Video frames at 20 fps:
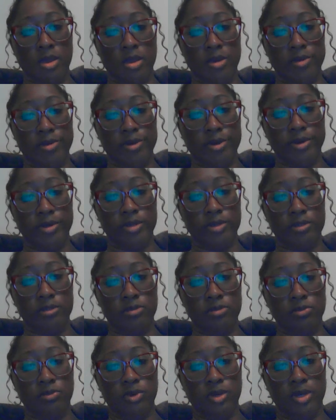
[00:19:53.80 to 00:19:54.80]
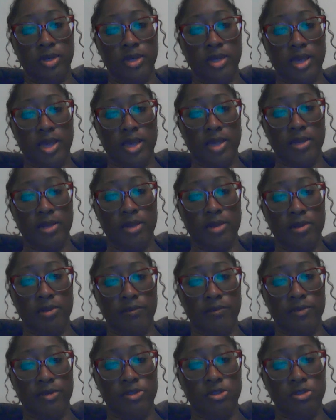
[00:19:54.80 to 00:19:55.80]
occurs when an
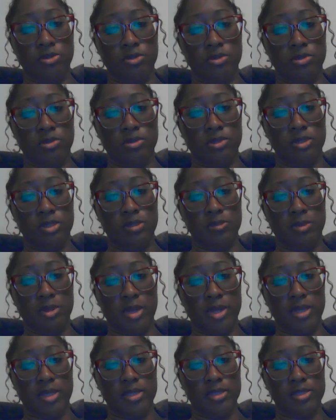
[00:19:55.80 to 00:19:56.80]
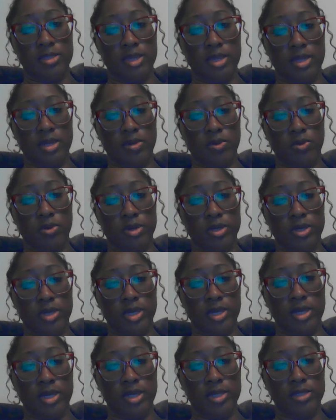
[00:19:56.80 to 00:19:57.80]
individual displays an
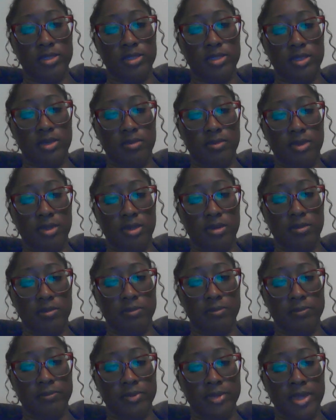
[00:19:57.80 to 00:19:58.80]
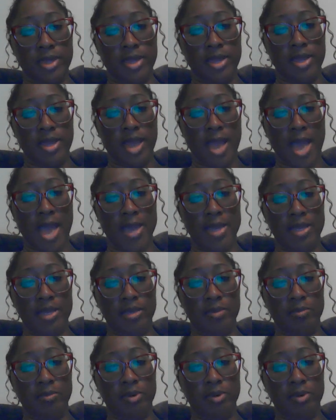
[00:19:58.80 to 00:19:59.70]
organic symptom i.e.,